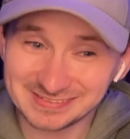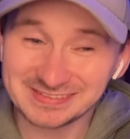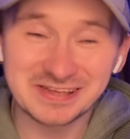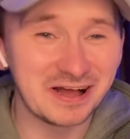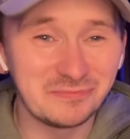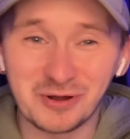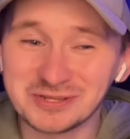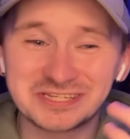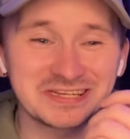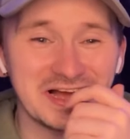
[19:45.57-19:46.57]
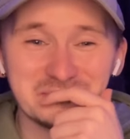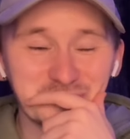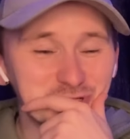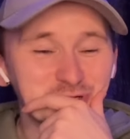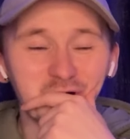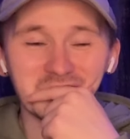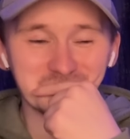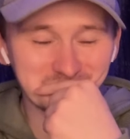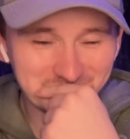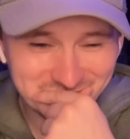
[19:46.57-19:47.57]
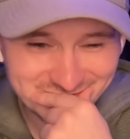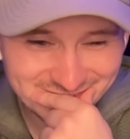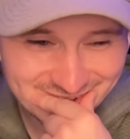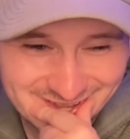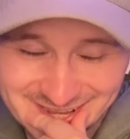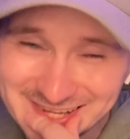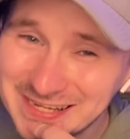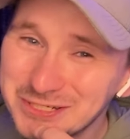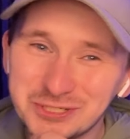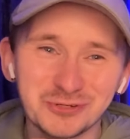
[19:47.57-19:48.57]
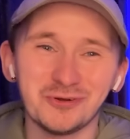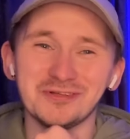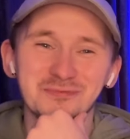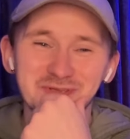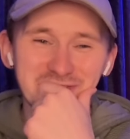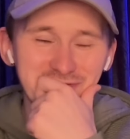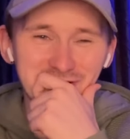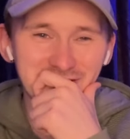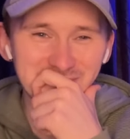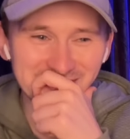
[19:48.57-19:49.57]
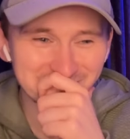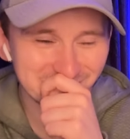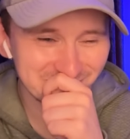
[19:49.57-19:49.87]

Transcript: Come on, Sabo. Show them. Show them what you've got, man.